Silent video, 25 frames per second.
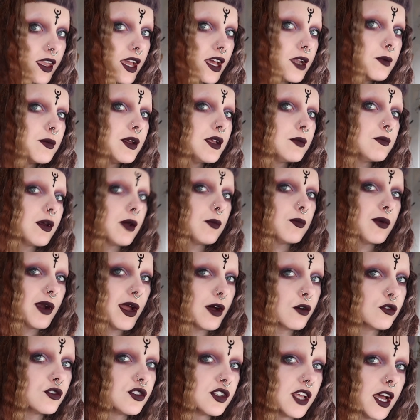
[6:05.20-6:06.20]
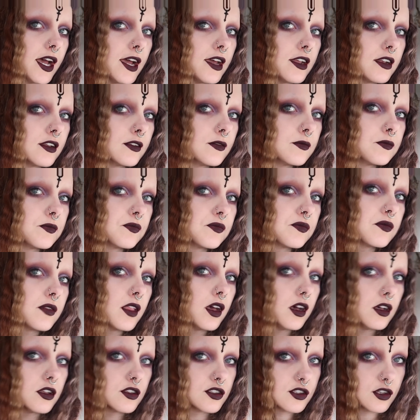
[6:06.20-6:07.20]
I mean, my brown side
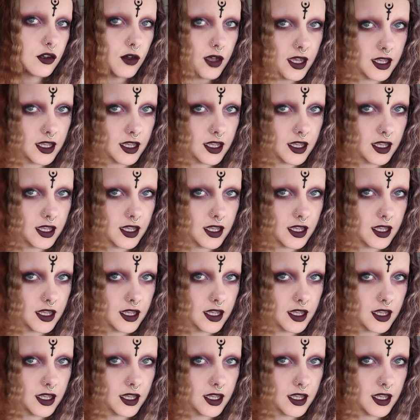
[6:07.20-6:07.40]
also